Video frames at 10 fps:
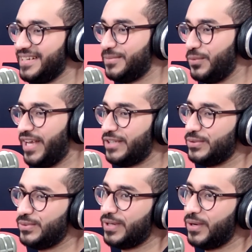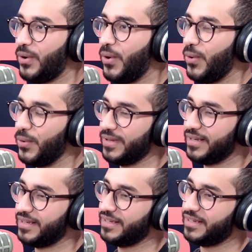we had to do a
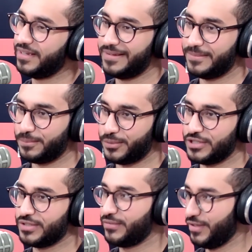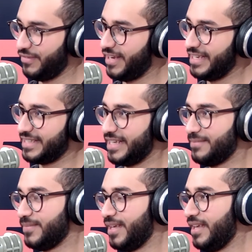whole project for the final exam.